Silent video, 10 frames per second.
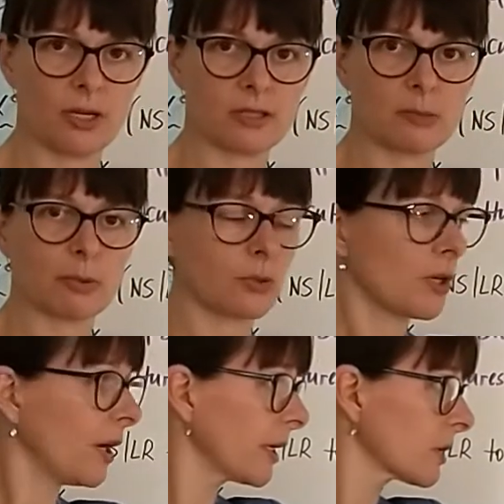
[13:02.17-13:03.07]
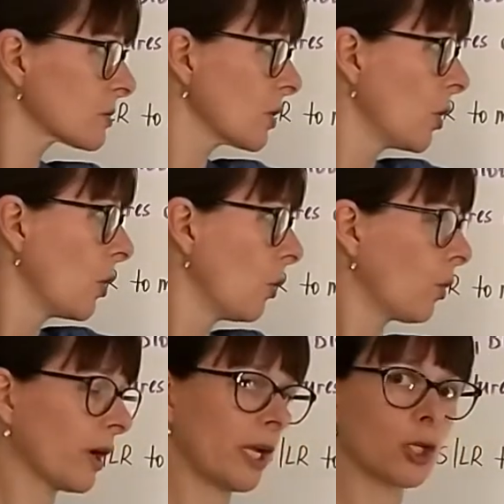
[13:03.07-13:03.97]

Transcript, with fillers: as Protonix or